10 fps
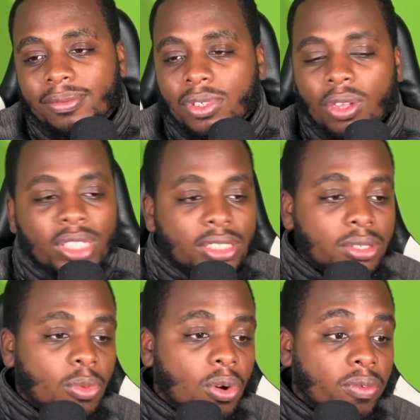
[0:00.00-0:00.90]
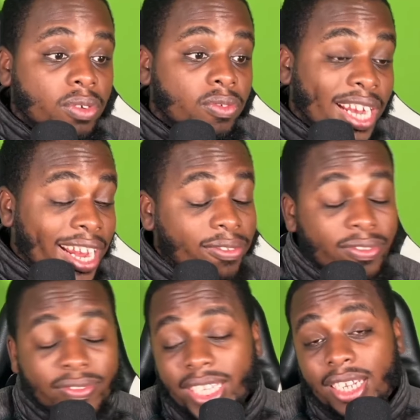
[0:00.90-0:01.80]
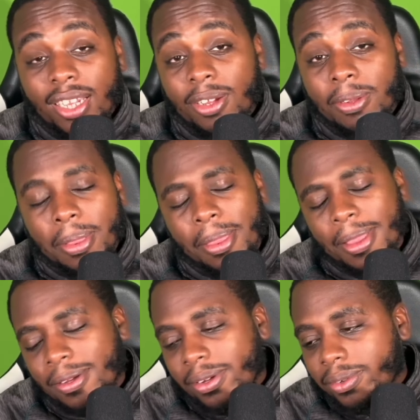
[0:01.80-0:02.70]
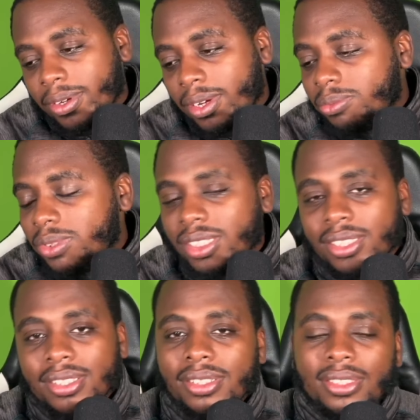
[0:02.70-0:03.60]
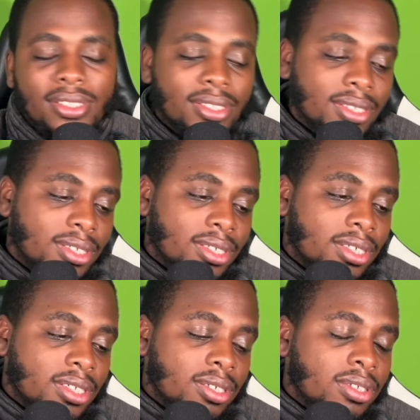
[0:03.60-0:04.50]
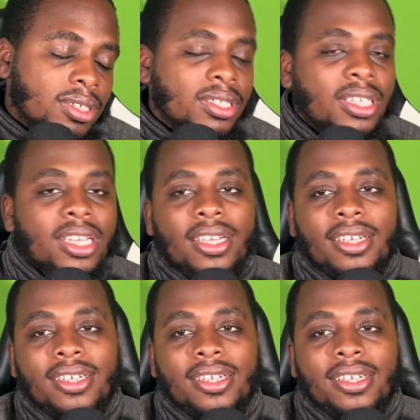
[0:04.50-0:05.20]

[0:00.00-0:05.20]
You know, this is more of a rant video. You know, I'm just uh,